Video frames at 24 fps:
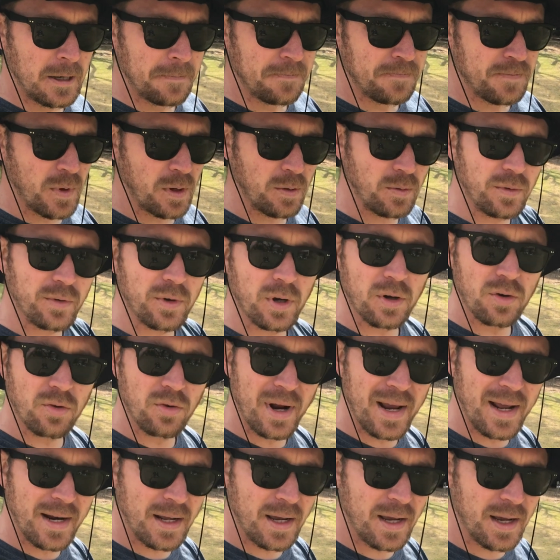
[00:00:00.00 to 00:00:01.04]
and we've got
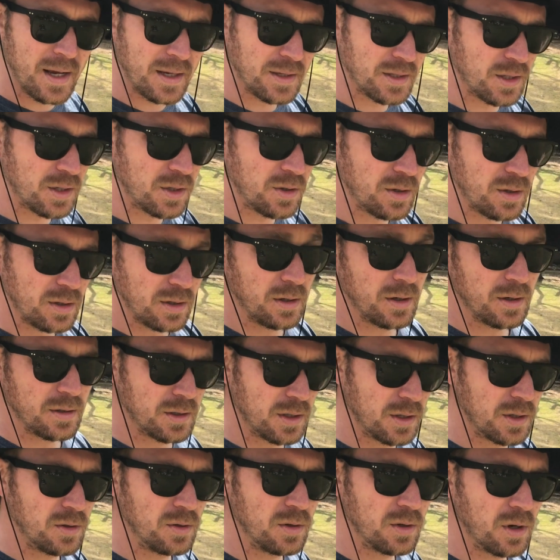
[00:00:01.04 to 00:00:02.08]
red as
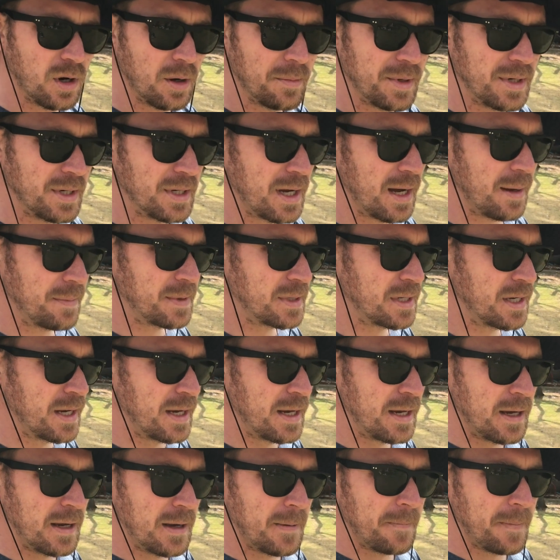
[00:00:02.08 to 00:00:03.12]
the two common types.
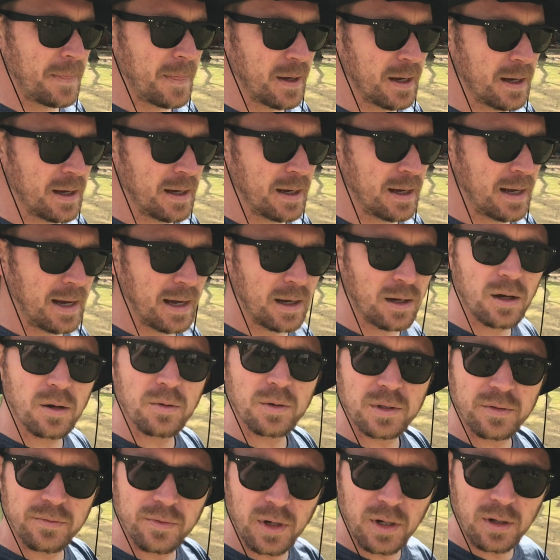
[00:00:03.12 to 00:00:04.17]
I go
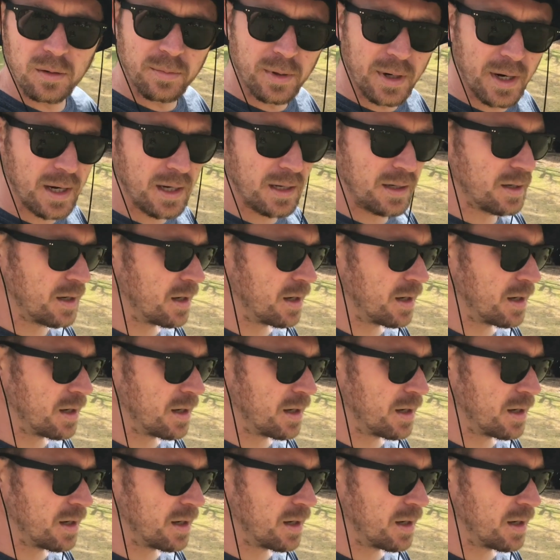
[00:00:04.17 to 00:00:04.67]
with the Valbrain